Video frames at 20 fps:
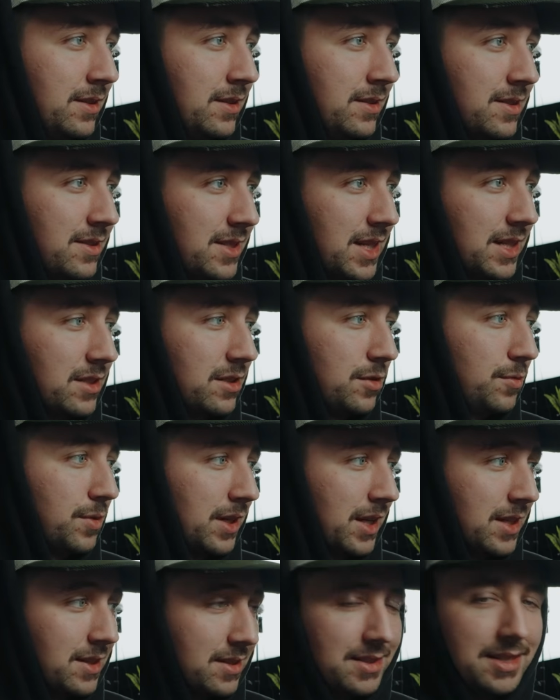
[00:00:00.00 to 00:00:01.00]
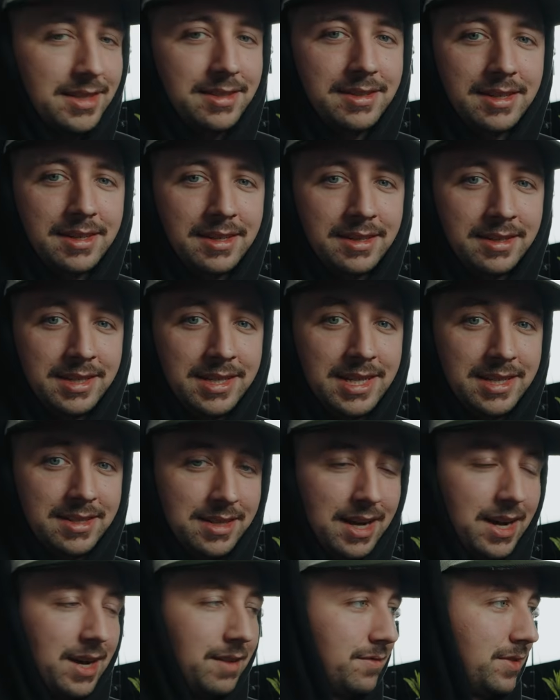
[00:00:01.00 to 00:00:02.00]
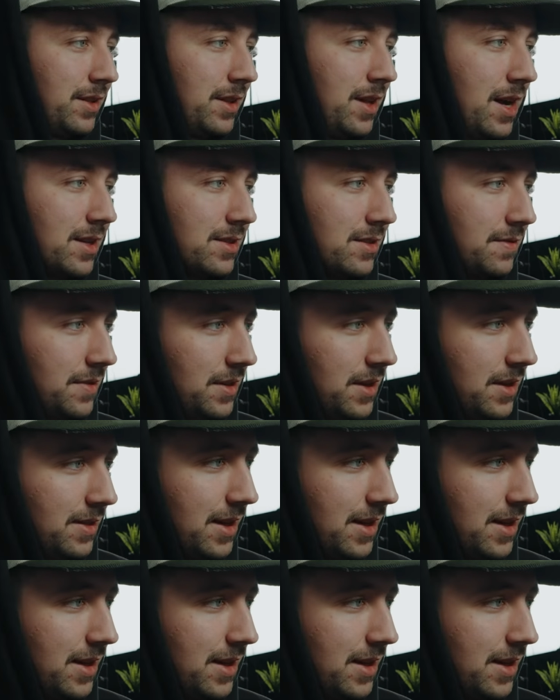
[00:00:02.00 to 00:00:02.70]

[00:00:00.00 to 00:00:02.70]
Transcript: sticks to a consistent design philosophy,